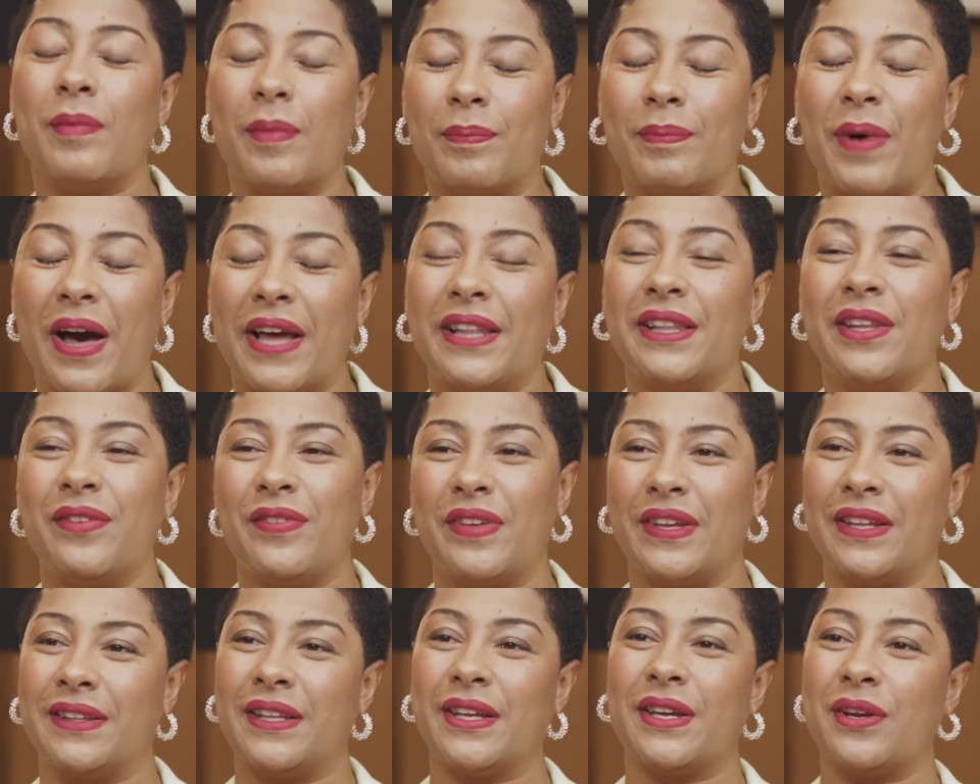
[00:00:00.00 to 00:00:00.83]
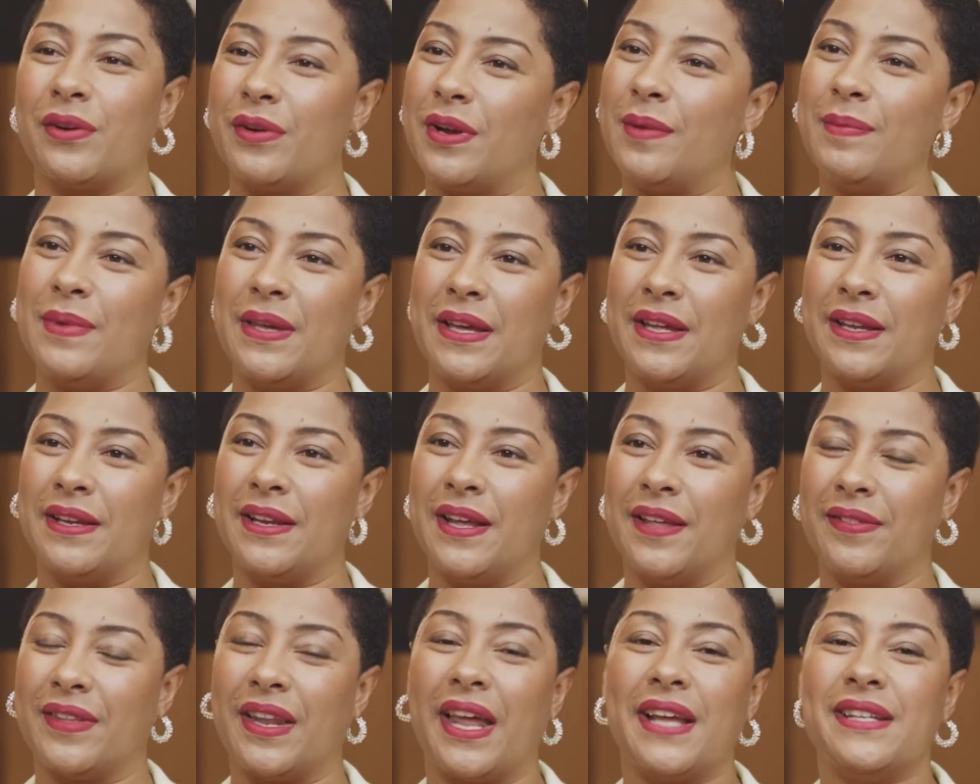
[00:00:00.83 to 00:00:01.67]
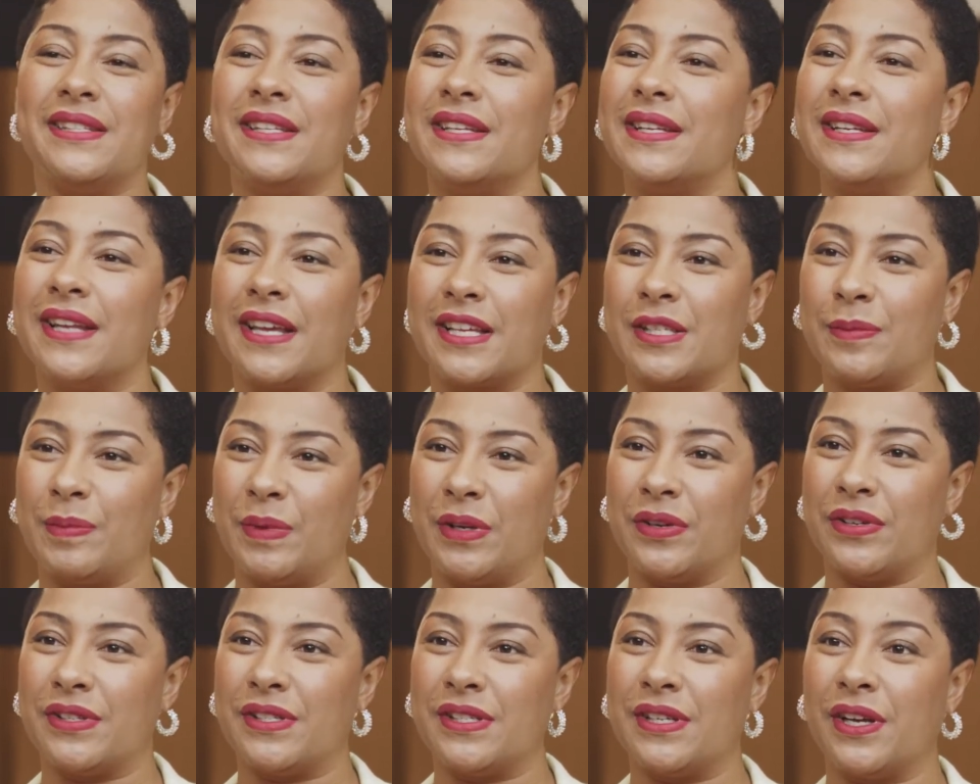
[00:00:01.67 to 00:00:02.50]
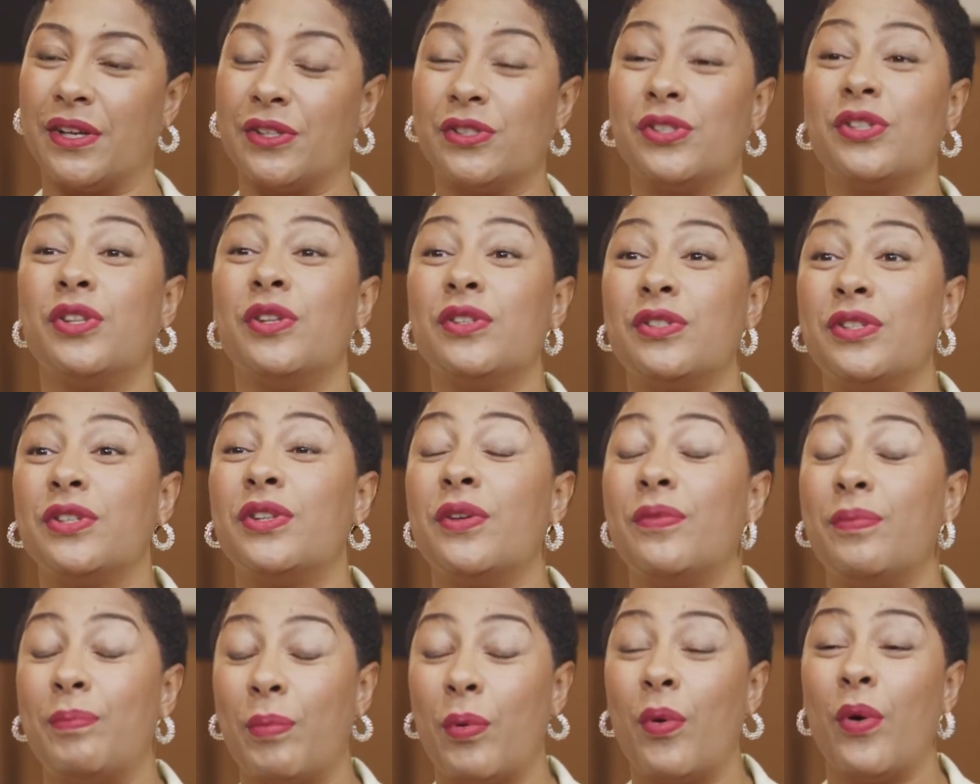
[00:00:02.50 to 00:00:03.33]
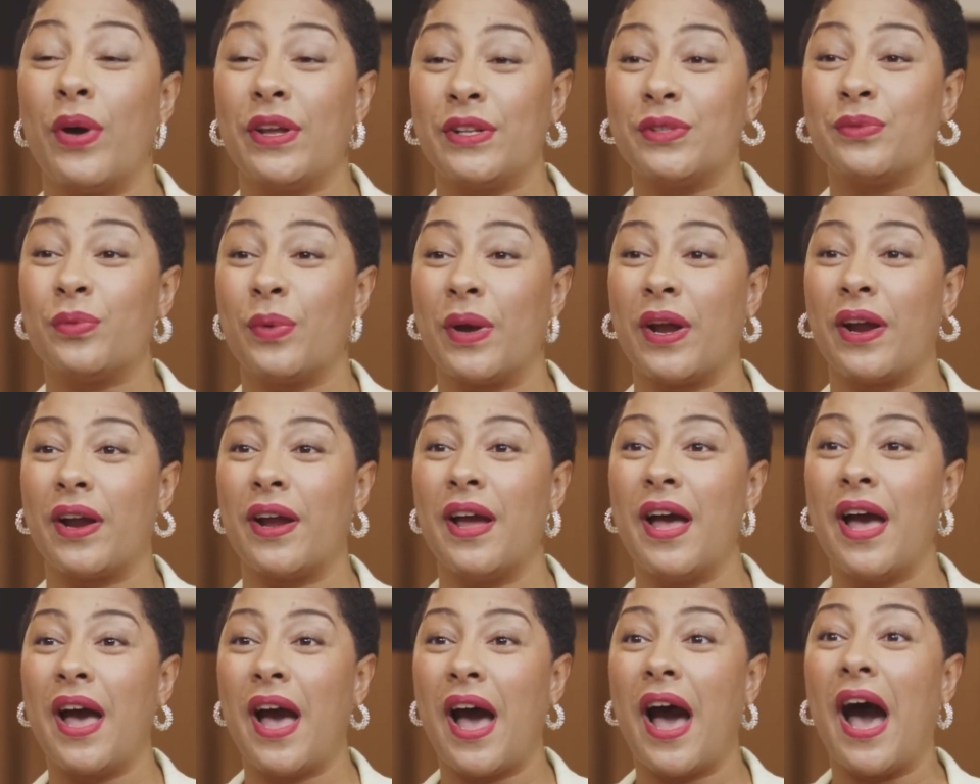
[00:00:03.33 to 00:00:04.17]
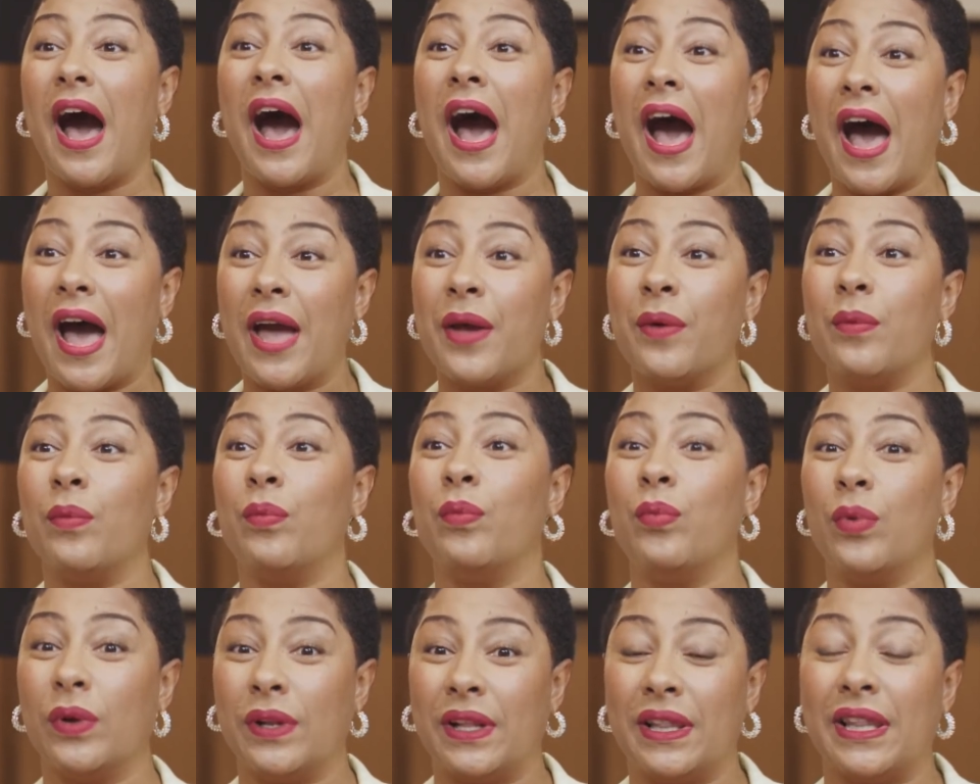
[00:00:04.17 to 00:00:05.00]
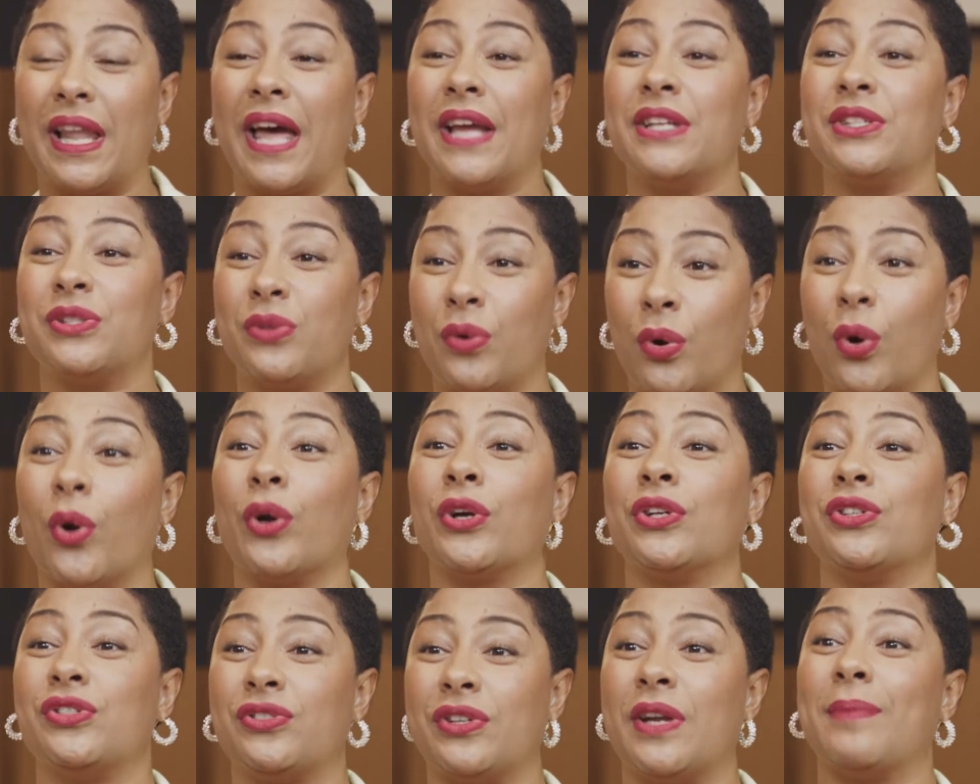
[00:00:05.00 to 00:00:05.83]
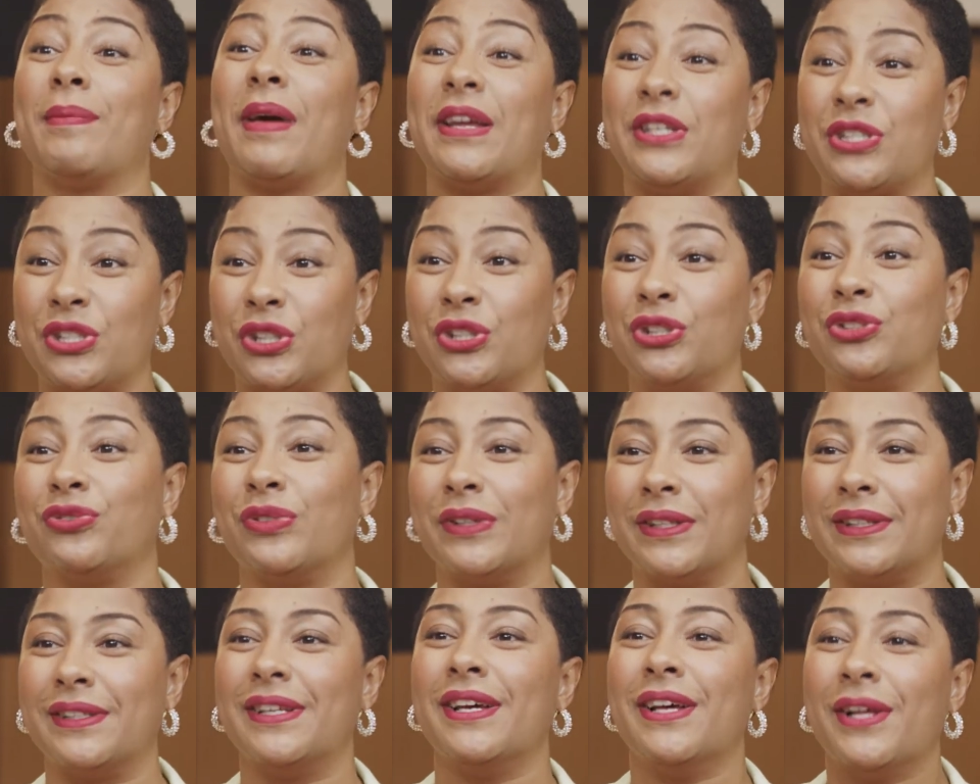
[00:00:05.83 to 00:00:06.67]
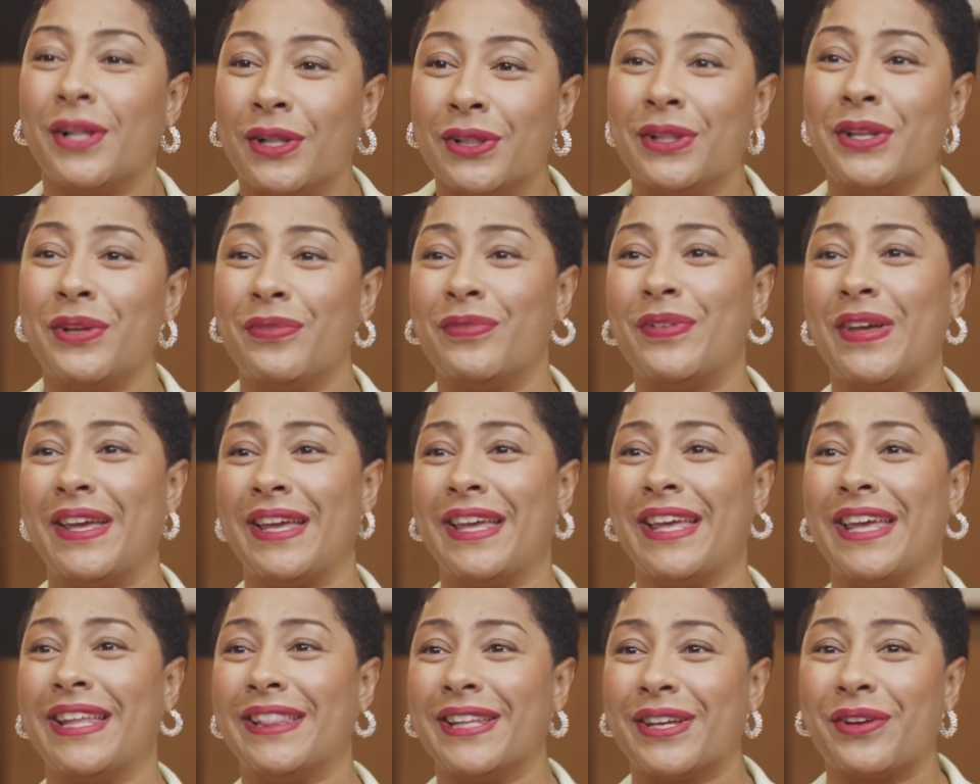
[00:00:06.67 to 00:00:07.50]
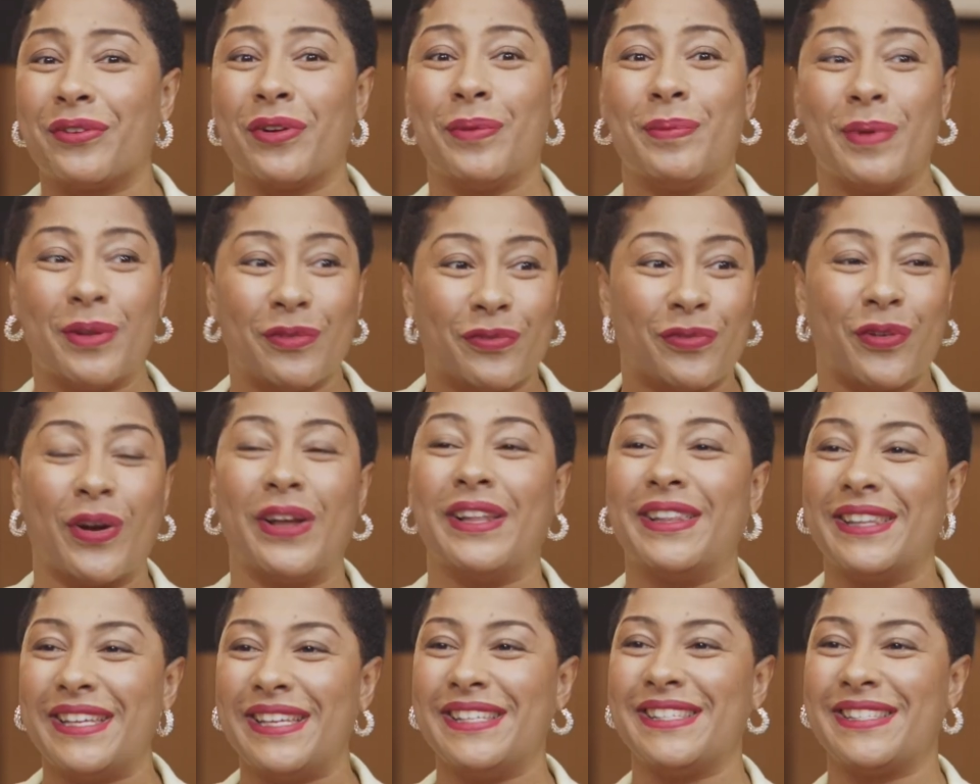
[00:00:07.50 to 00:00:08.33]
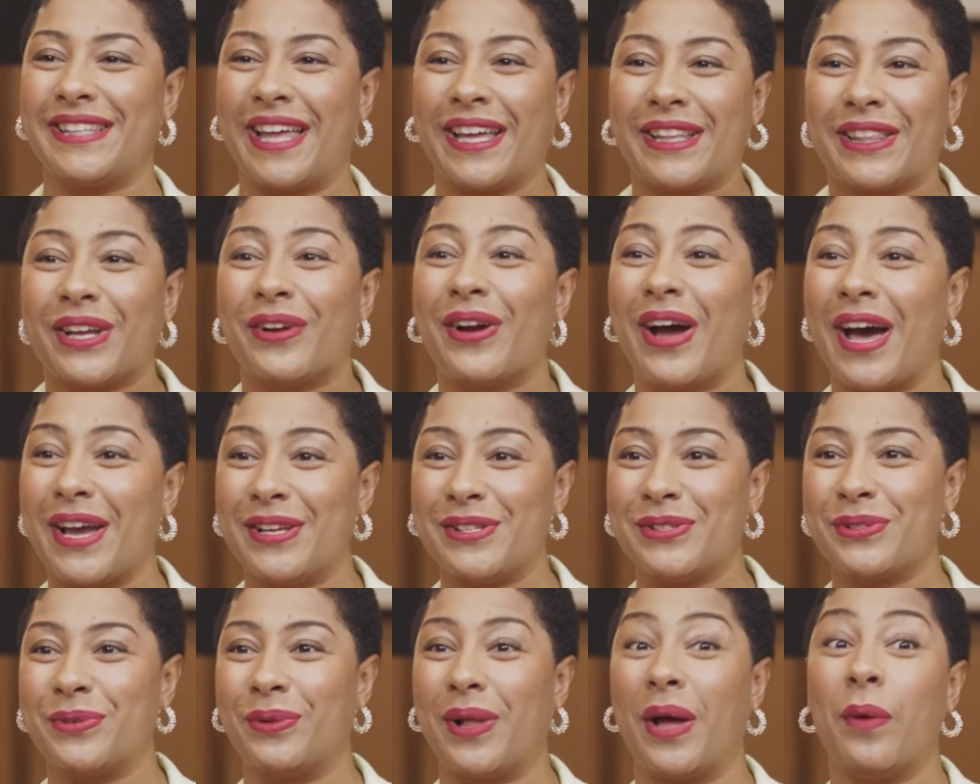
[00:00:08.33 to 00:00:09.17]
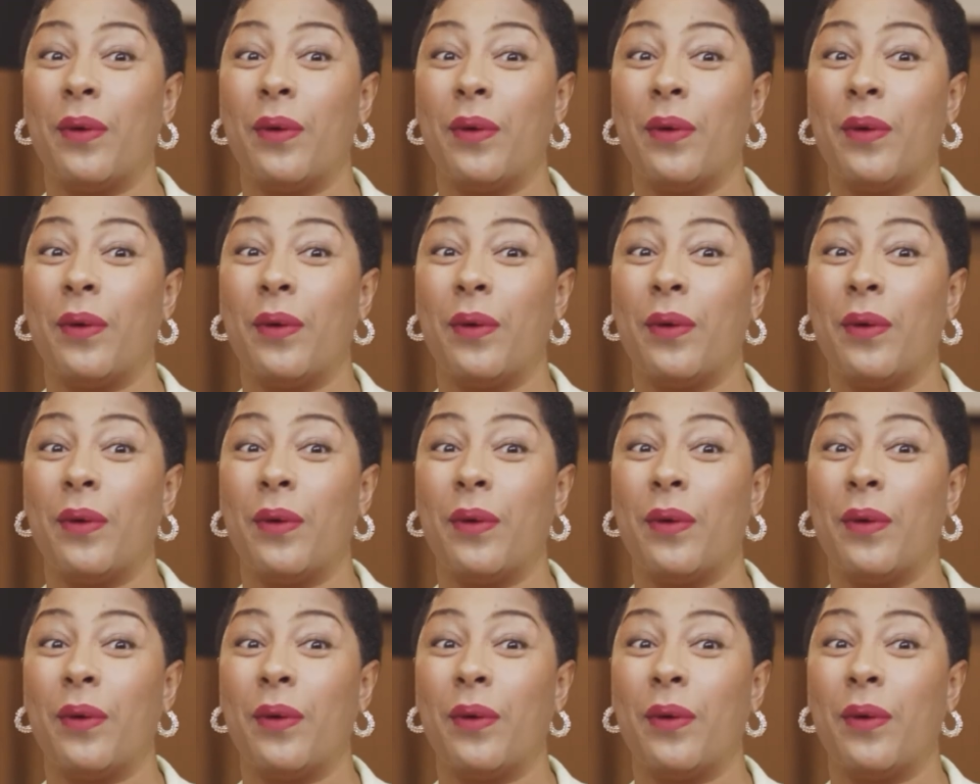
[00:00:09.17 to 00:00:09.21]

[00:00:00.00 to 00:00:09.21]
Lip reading: by living in the Caribbean that I didn't experience here, to the point where I would like to orchestrate my children living in the Caribbean for at least like their high school. I